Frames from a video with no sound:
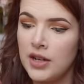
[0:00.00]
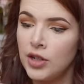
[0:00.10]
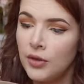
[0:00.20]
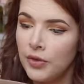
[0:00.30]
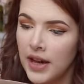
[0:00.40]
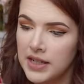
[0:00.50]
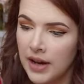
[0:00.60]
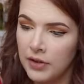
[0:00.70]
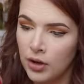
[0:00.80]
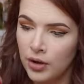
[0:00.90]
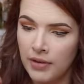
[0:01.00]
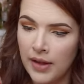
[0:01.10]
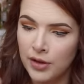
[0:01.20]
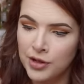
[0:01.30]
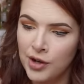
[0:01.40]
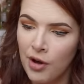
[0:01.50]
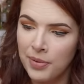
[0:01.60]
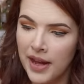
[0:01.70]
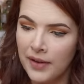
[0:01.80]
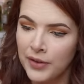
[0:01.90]
Don't forget to have a look around the shop.
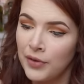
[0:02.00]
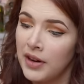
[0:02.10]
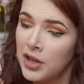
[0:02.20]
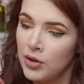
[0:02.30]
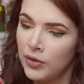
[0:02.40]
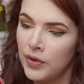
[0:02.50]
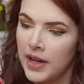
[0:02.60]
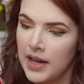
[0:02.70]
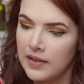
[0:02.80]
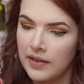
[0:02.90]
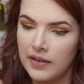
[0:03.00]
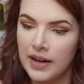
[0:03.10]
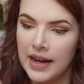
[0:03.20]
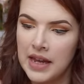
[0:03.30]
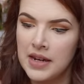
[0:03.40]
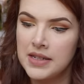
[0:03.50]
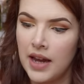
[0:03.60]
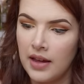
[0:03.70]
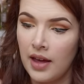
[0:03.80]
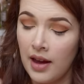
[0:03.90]
They have some very useful kits to clean and
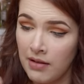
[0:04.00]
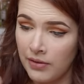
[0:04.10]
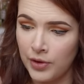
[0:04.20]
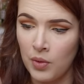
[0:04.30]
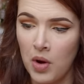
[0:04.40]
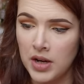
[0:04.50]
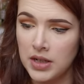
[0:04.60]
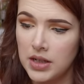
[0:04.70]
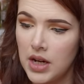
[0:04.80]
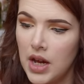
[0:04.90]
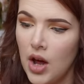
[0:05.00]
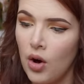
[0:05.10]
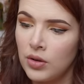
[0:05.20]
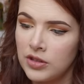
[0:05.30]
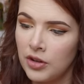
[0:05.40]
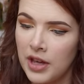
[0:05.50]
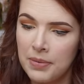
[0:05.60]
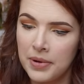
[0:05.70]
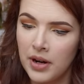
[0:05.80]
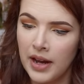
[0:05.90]
take care of your wand. Also,
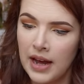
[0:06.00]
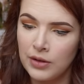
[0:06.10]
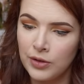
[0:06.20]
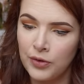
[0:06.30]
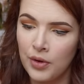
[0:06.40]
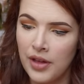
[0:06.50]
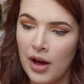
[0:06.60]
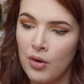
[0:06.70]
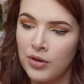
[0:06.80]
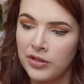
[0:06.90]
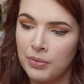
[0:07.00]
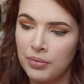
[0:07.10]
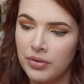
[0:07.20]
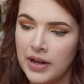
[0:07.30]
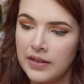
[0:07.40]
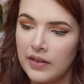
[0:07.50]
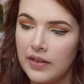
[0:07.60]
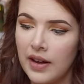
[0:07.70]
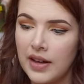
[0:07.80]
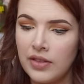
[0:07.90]
keep an eye out for their awesome prints,
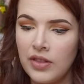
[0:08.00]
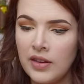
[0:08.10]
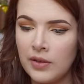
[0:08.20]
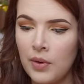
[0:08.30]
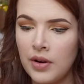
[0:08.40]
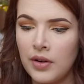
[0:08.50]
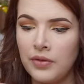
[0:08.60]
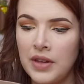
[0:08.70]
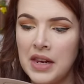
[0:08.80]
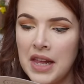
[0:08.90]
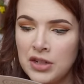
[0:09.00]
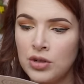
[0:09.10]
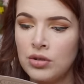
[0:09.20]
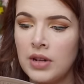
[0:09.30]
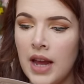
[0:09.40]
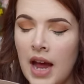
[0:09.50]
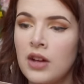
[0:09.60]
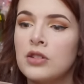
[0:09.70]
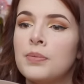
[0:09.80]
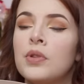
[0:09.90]
like this one of the legendary
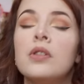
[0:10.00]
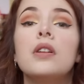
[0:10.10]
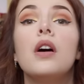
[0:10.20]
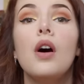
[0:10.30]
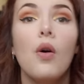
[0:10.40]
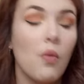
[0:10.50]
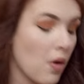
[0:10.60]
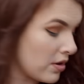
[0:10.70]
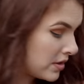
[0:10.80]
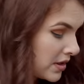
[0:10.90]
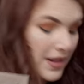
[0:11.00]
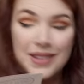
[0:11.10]
Ashbourne wand.